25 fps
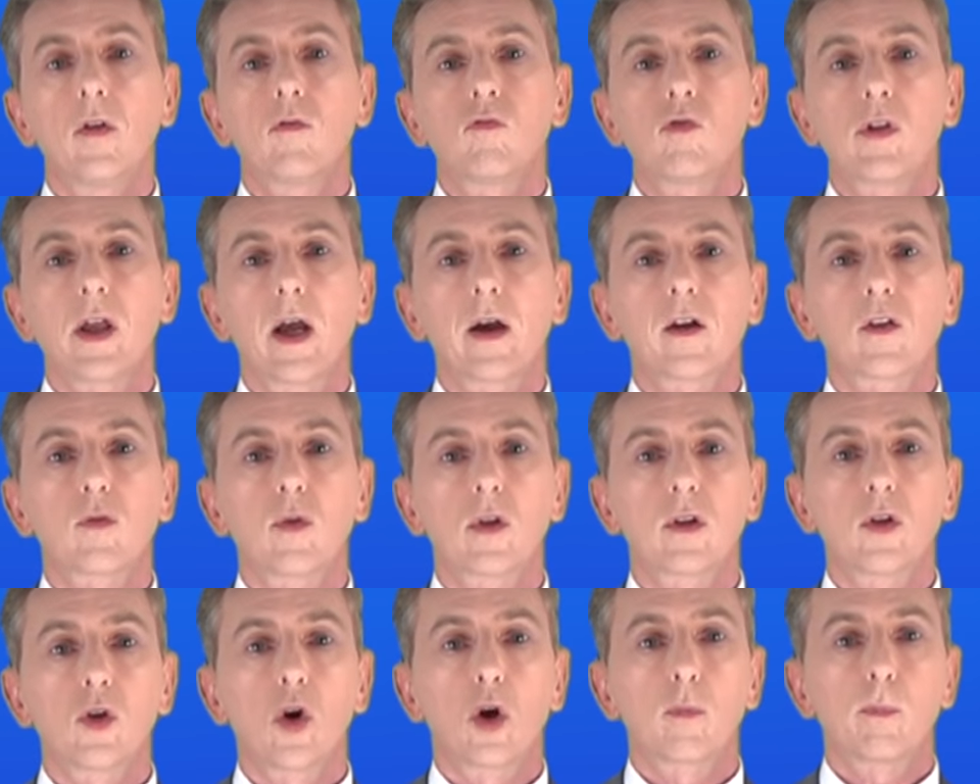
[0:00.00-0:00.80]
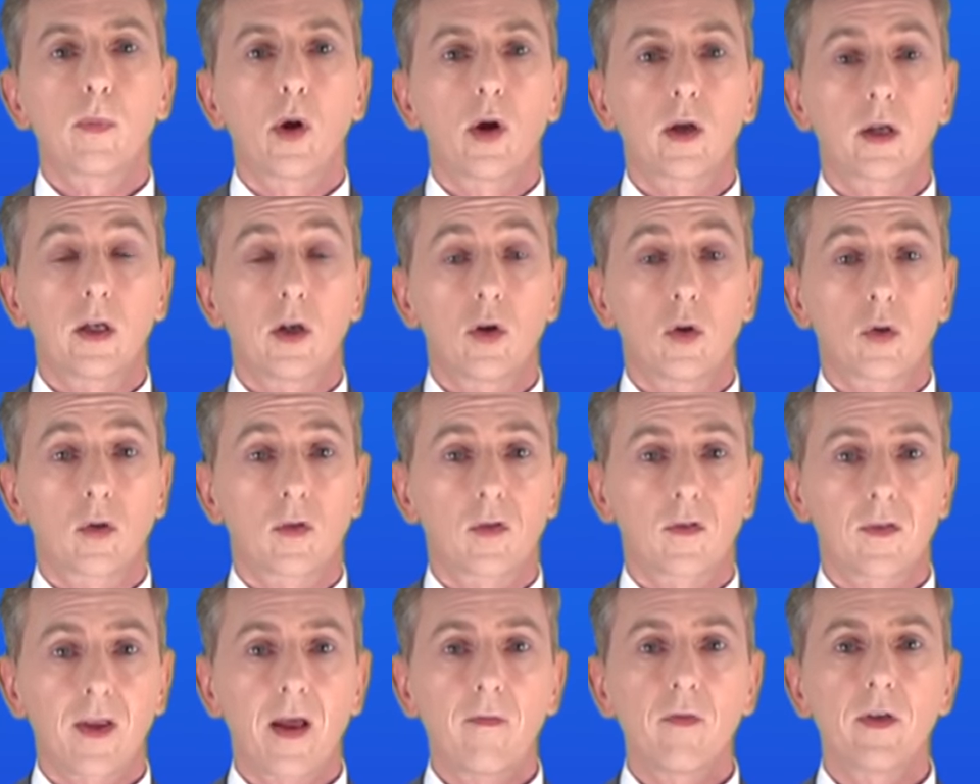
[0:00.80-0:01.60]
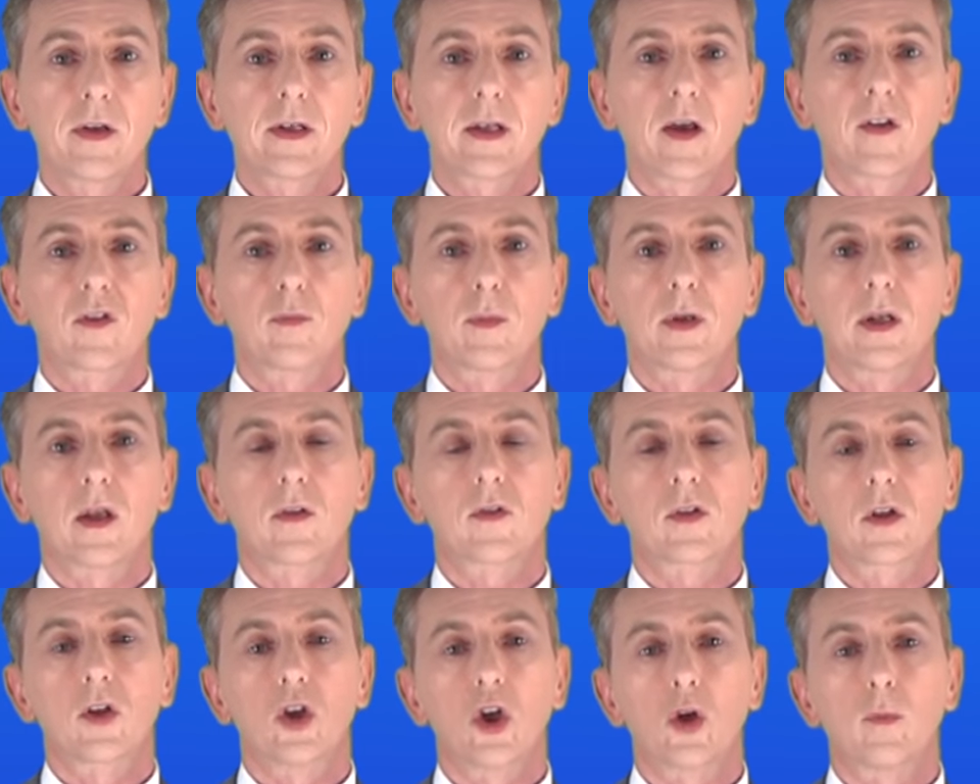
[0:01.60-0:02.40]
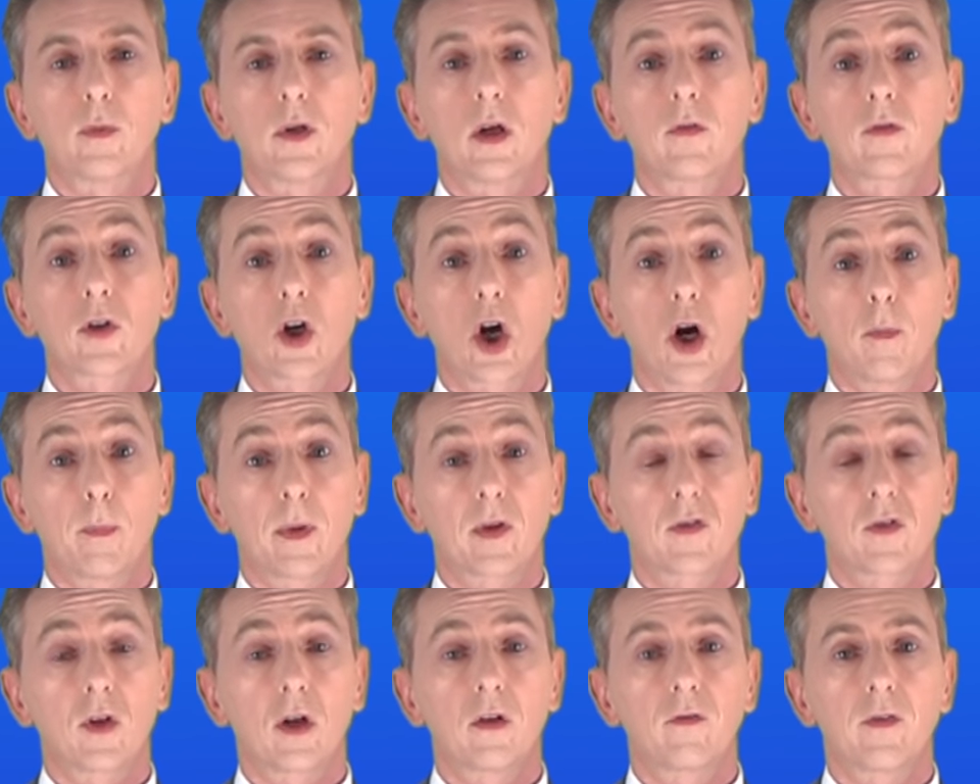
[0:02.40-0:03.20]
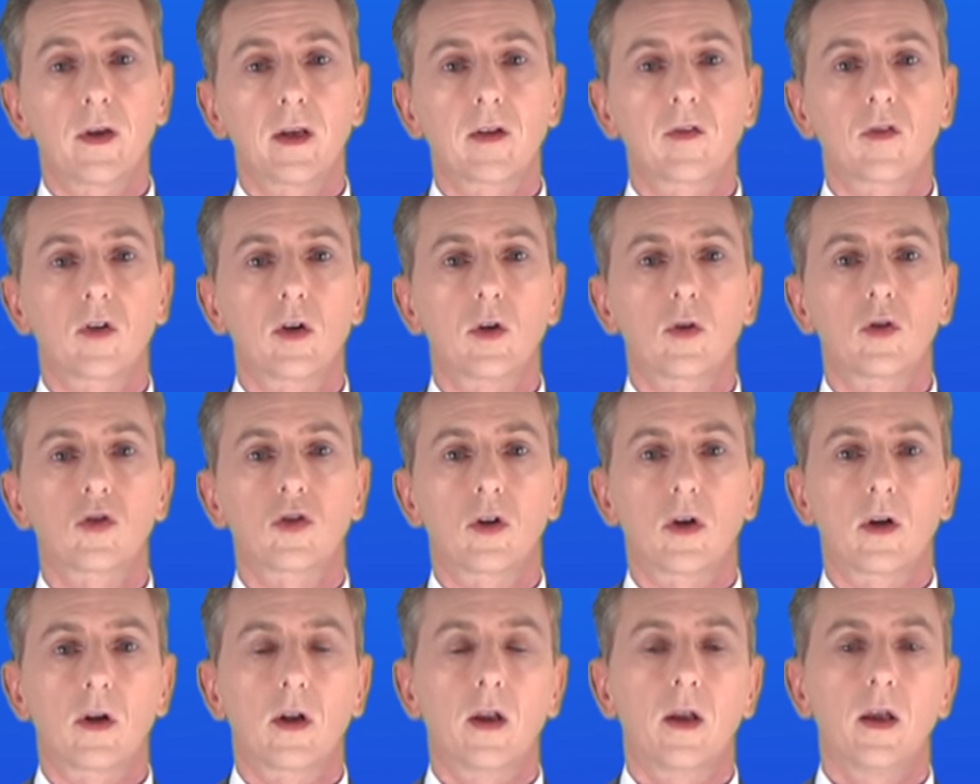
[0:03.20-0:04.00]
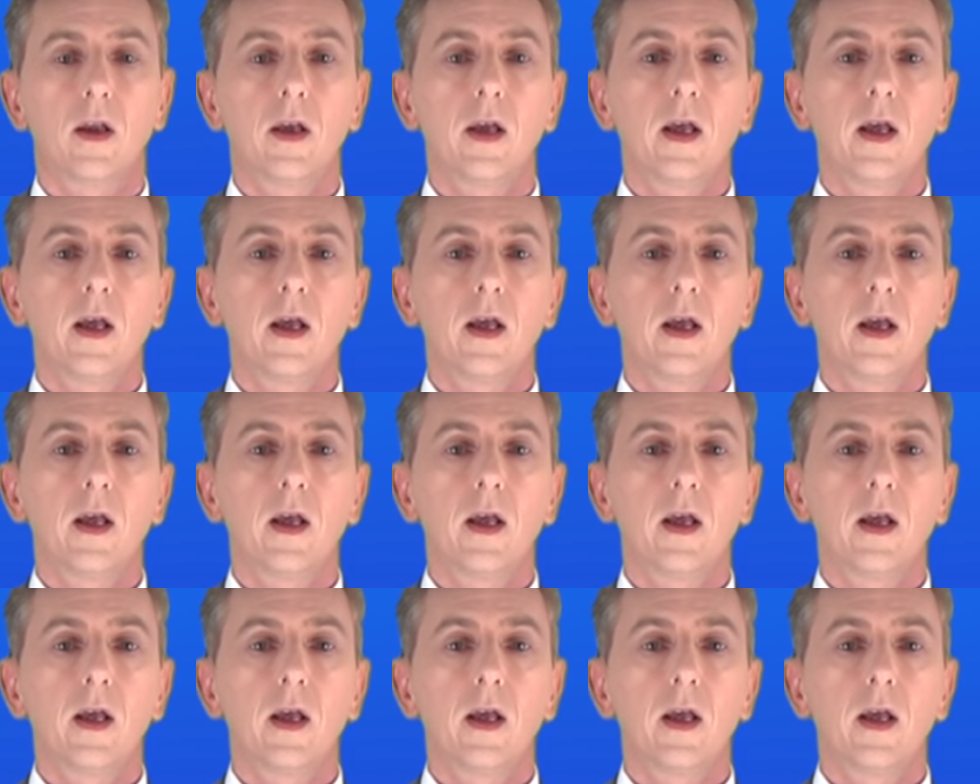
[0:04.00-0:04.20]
reacts with 0.07 decimeters cubed of copper sulfate solution.